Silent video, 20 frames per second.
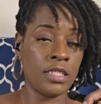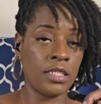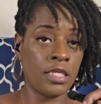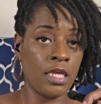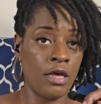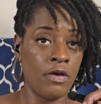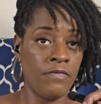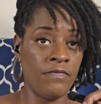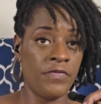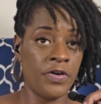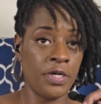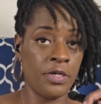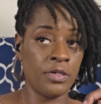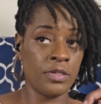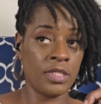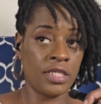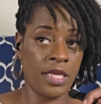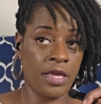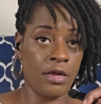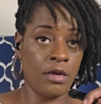some
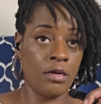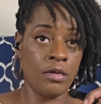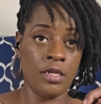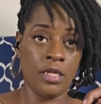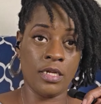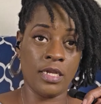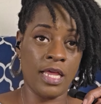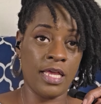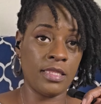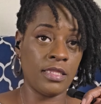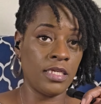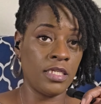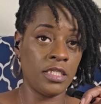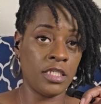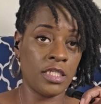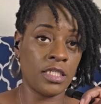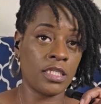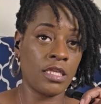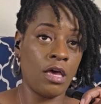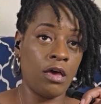folks' hair look like they
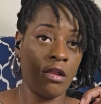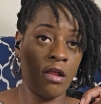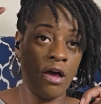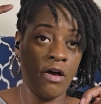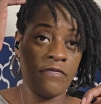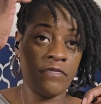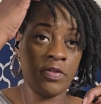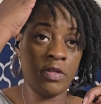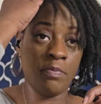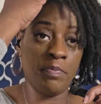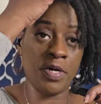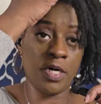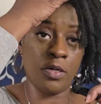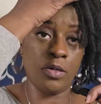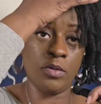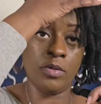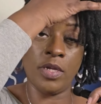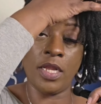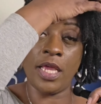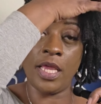just got off the
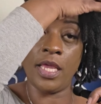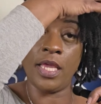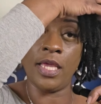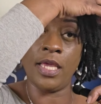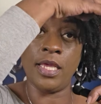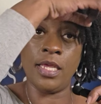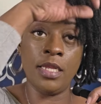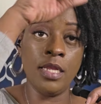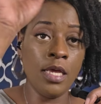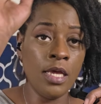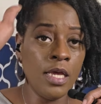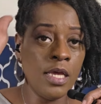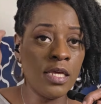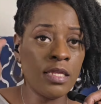boat, and